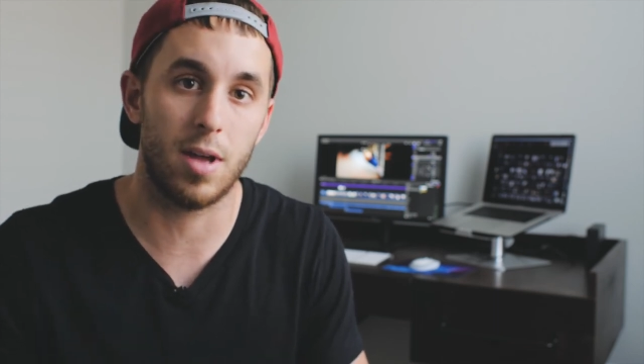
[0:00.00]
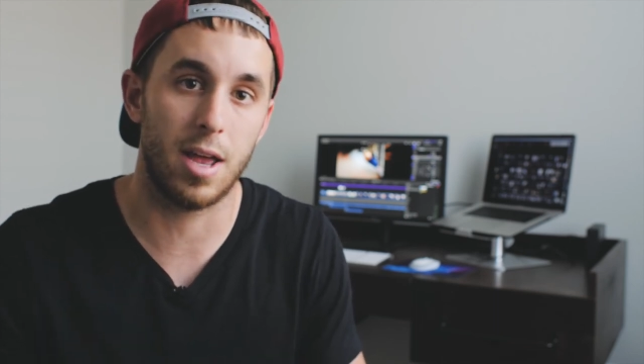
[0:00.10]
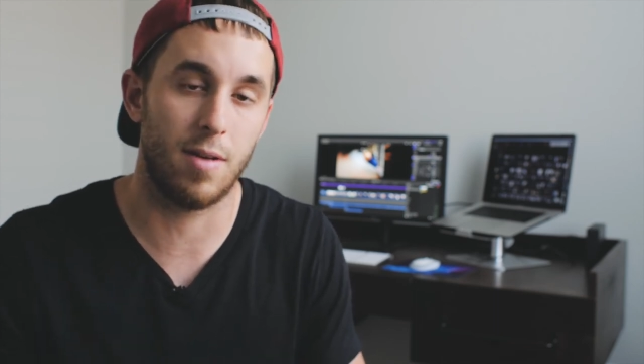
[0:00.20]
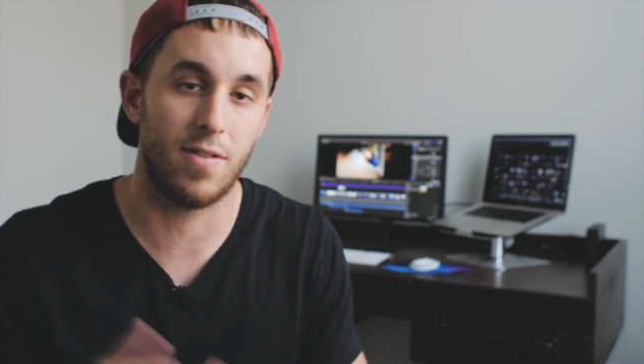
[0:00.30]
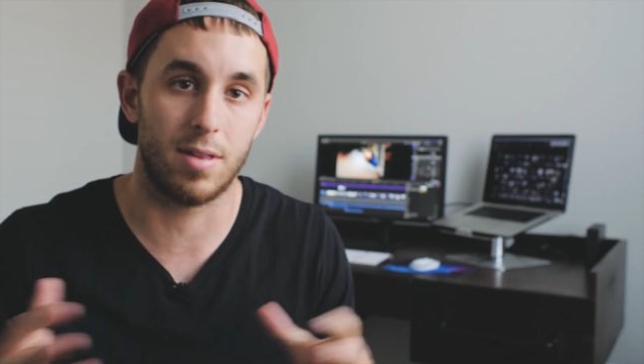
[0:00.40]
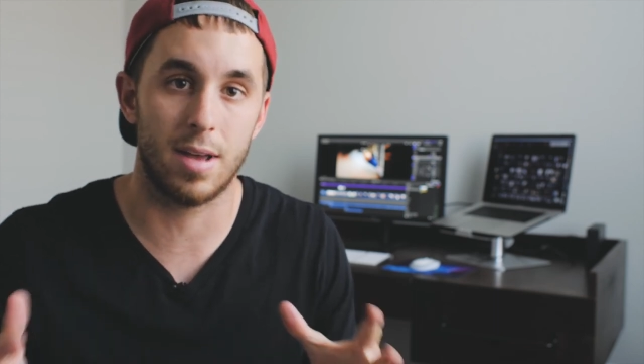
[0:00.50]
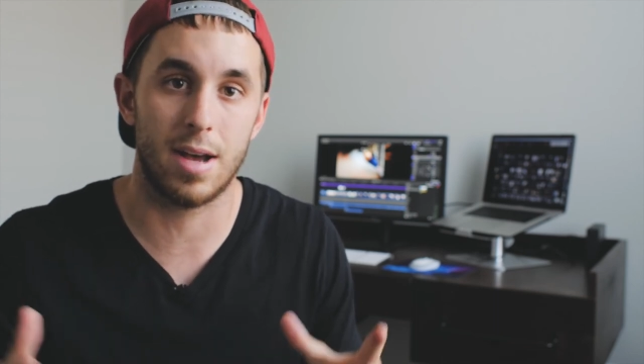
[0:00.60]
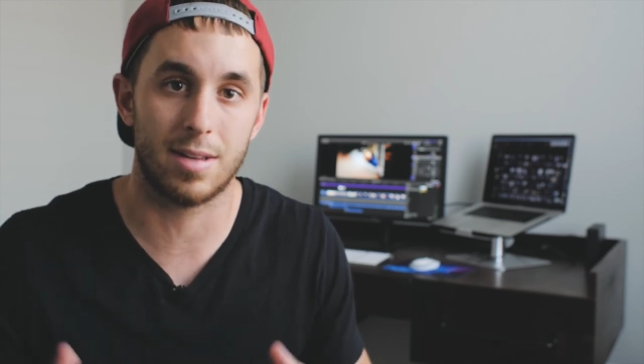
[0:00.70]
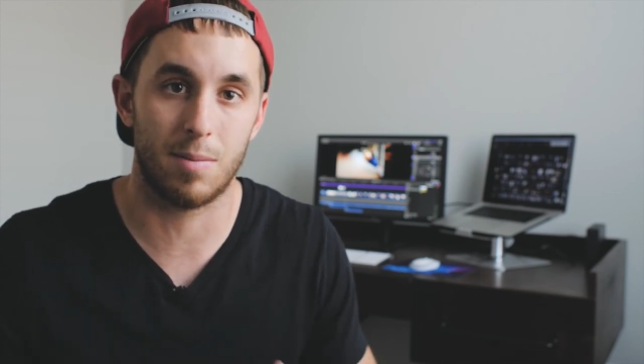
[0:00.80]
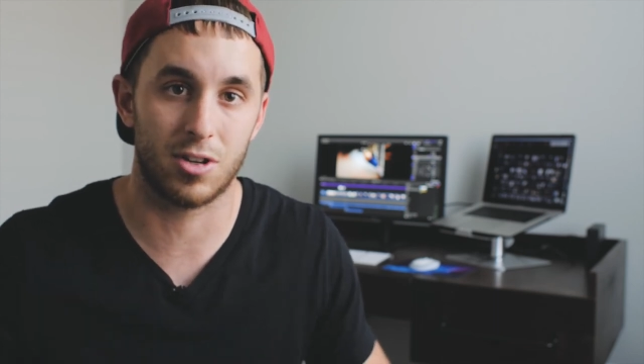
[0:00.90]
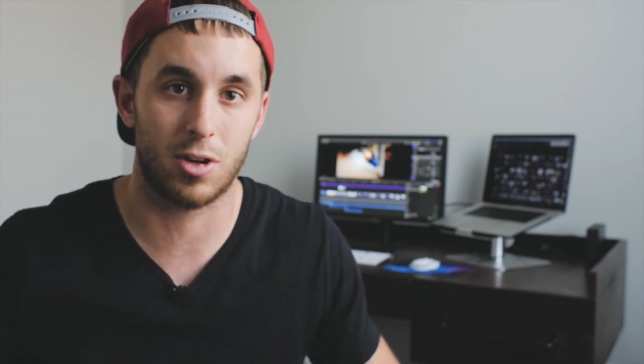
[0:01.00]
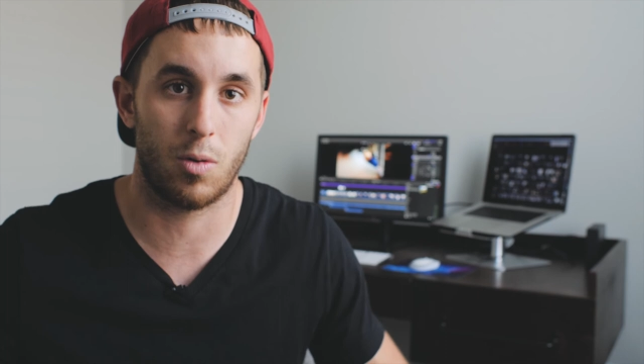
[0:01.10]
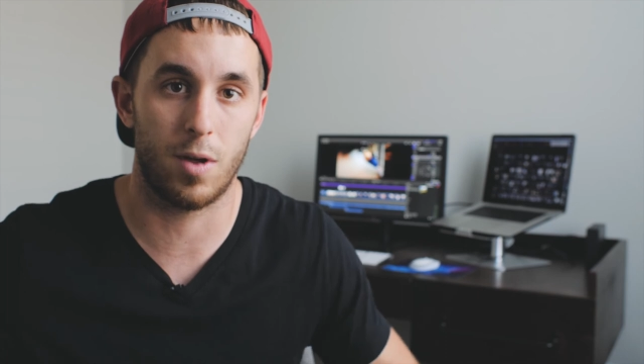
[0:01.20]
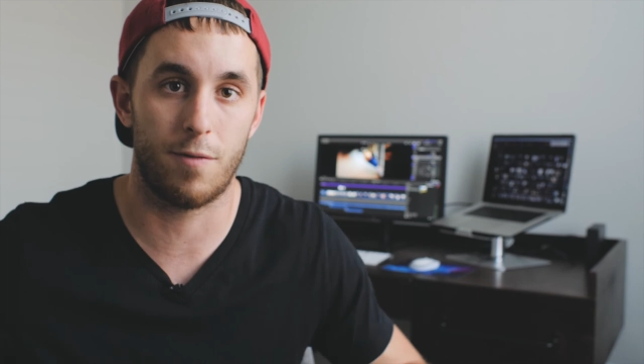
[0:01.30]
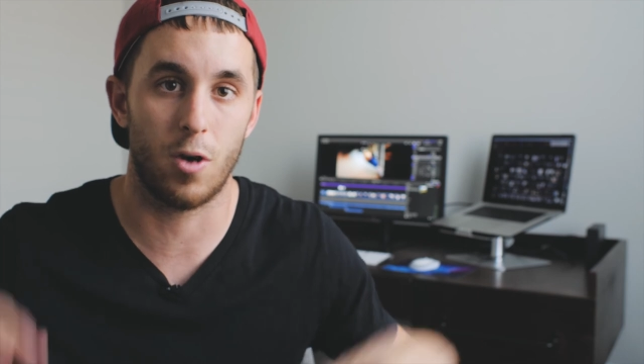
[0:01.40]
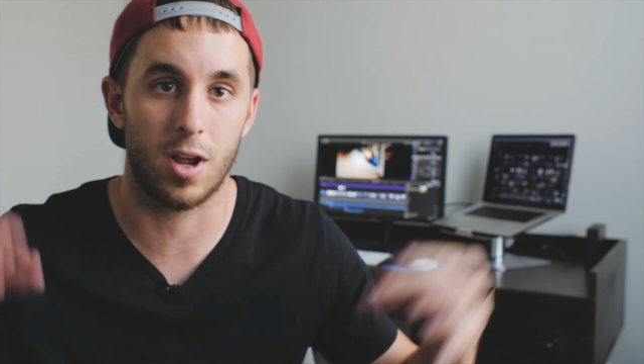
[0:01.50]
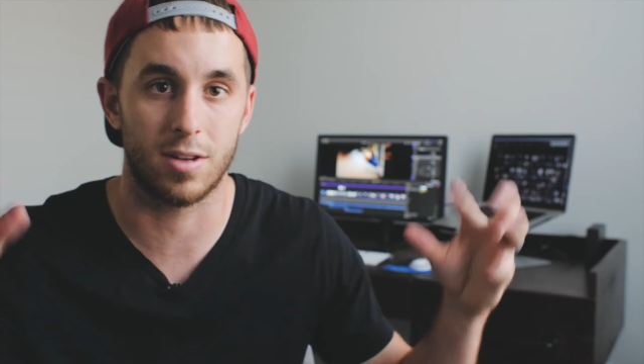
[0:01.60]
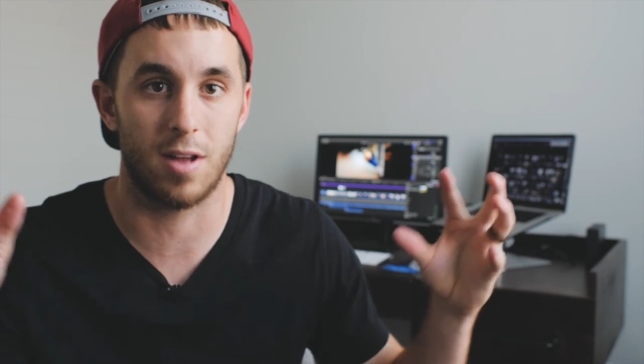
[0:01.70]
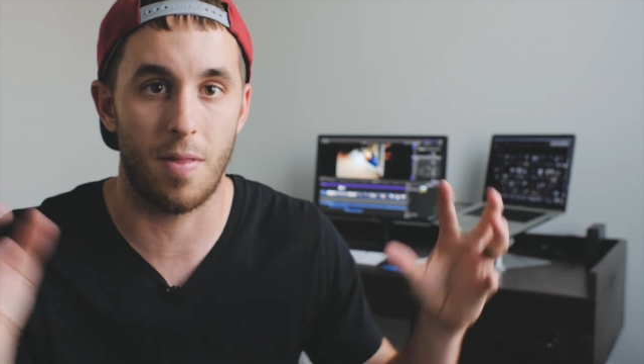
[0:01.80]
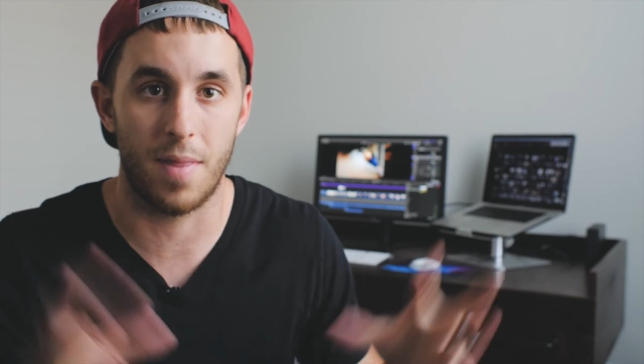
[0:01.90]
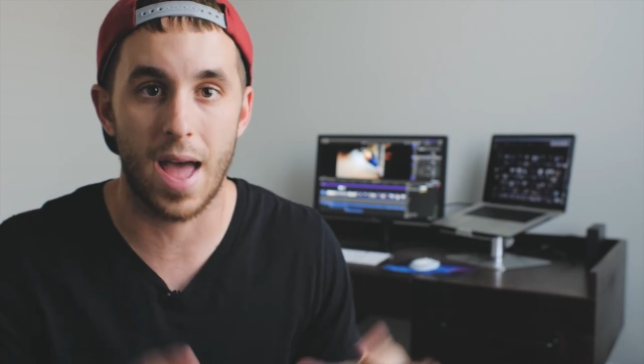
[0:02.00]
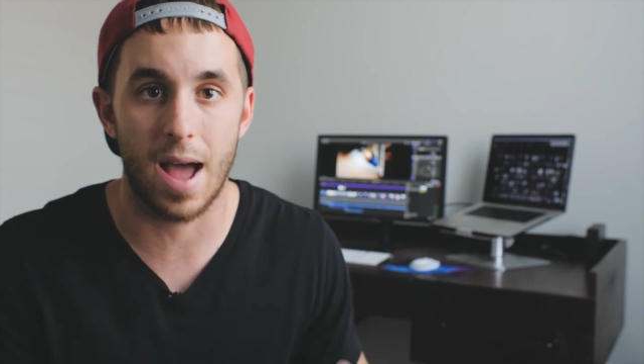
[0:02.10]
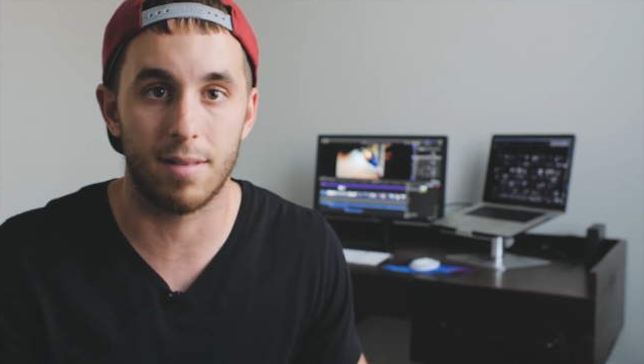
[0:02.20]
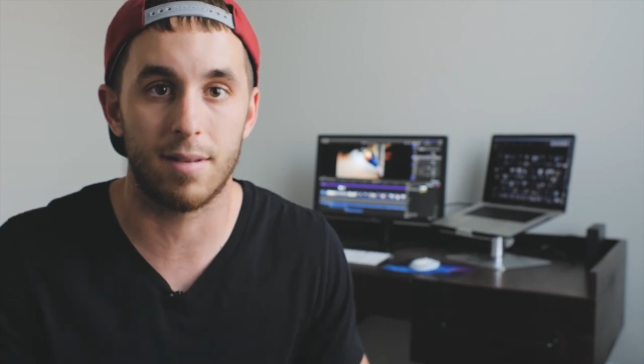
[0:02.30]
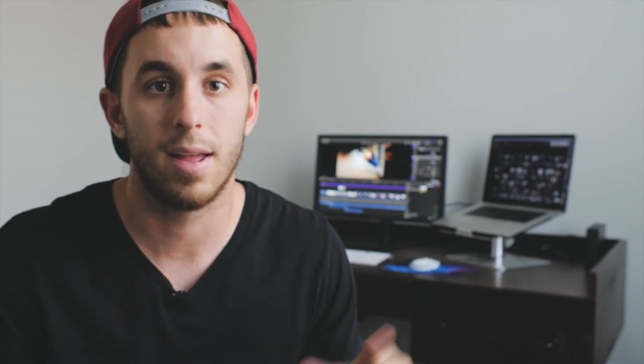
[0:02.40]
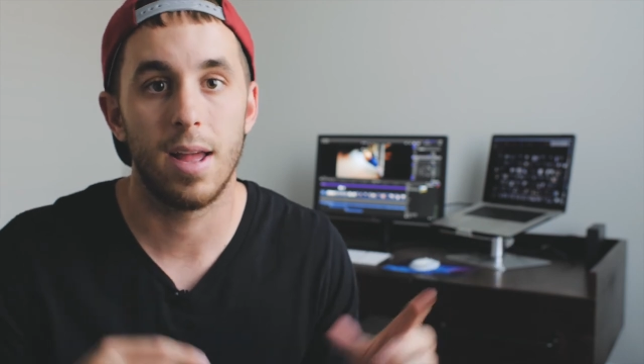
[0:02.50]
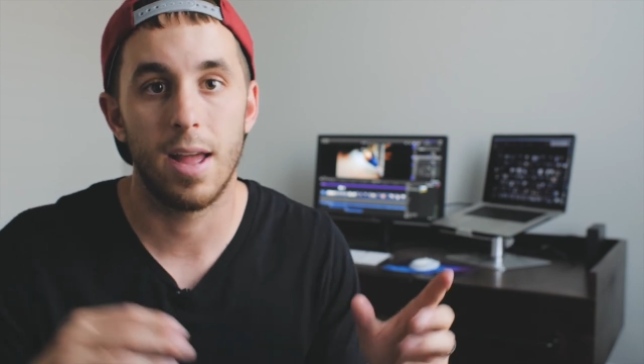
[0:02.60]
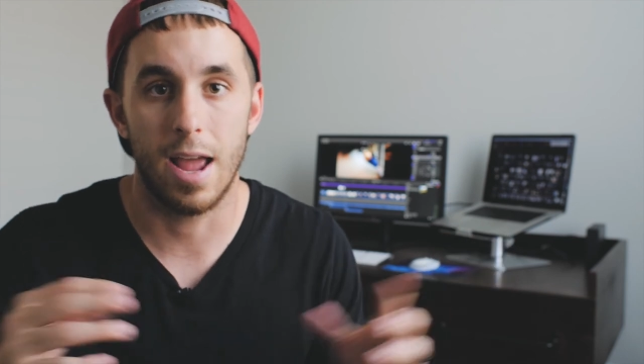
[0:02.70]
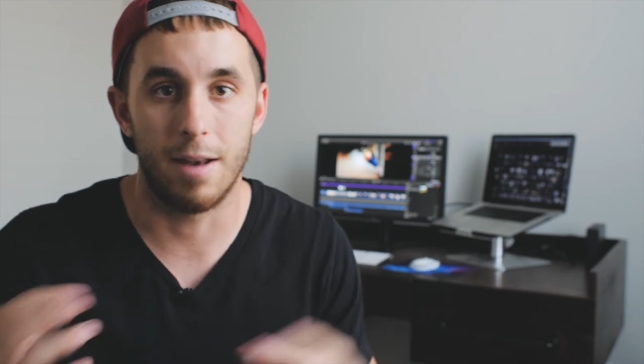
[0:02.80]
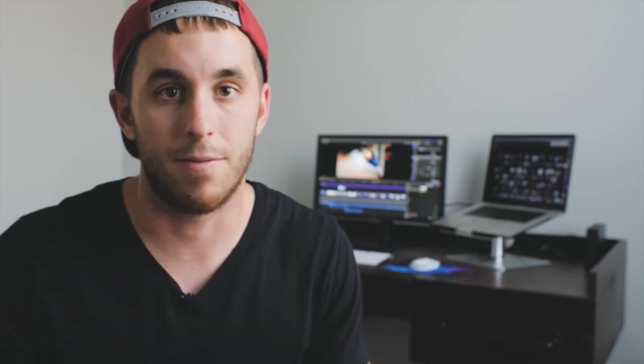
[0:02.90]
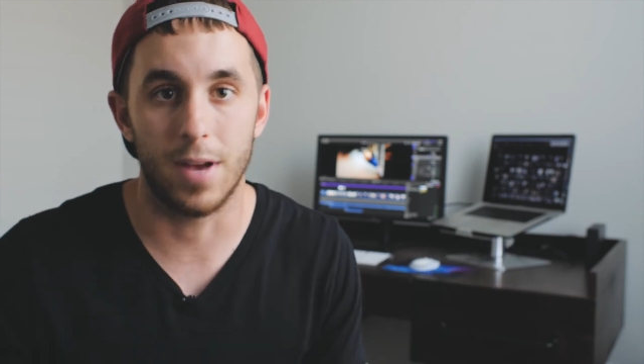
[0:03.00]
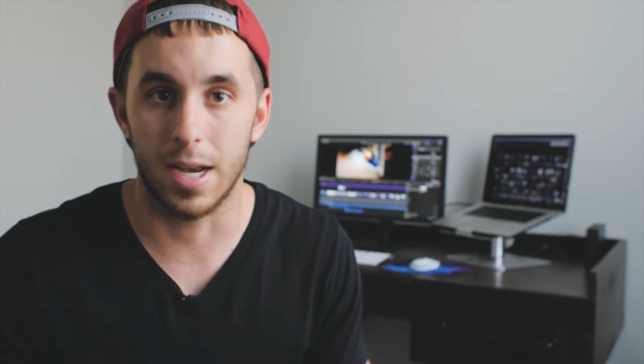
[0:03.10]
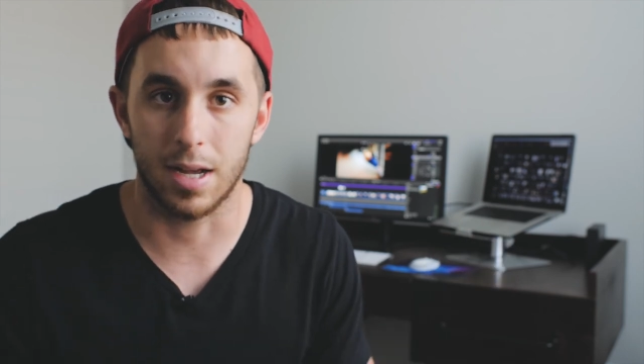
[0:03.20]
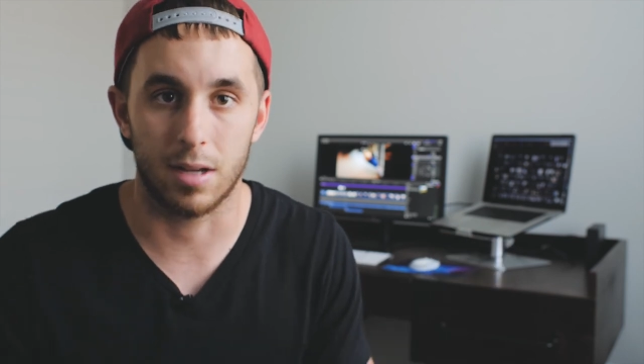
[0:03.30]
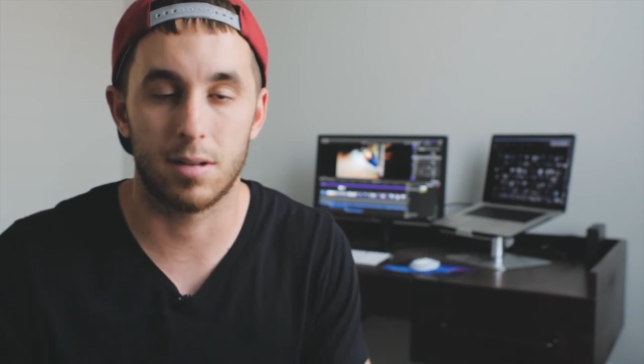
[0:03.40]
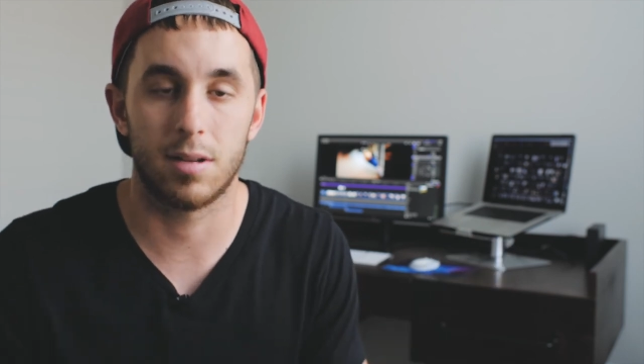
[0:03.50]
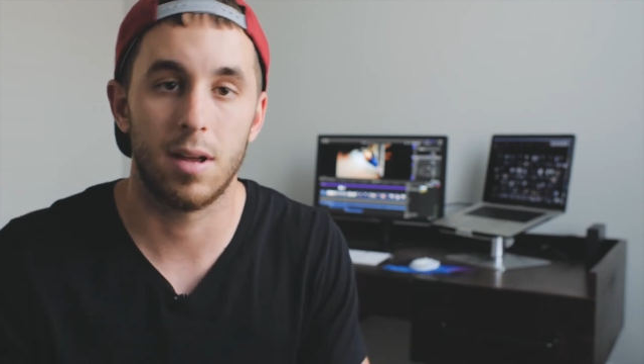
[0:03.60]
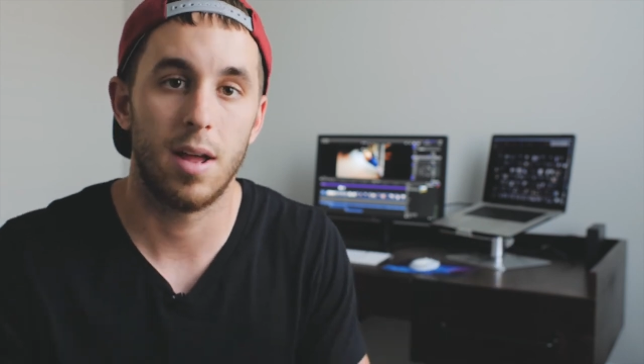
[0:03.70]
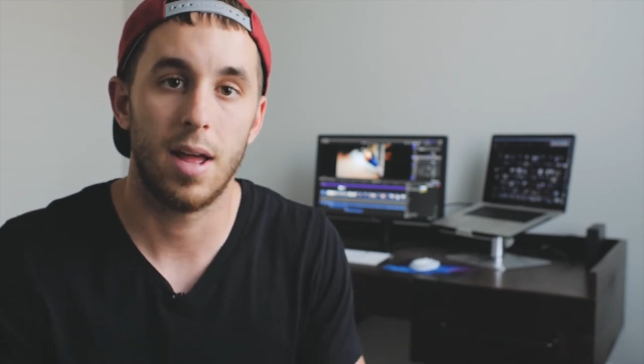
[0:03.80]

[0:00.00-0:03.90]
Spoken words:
And if it does, I'm just gonna really focus on that and Phoenix.